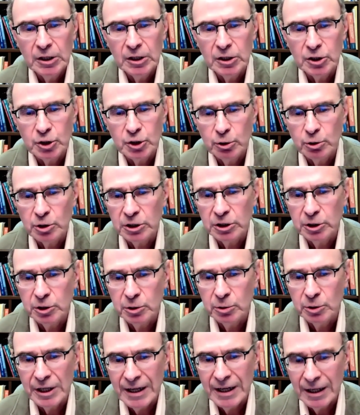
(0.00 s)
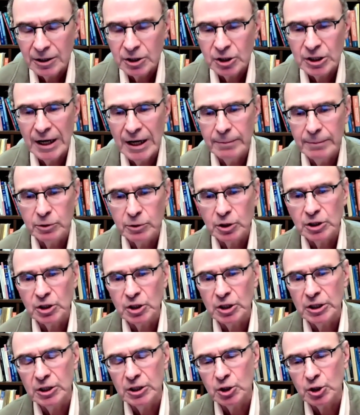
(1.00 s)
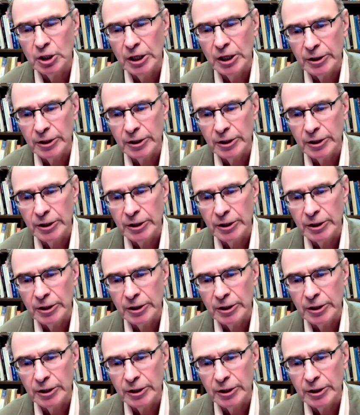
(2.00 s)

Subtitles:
is usually due to Alzheimer's disease.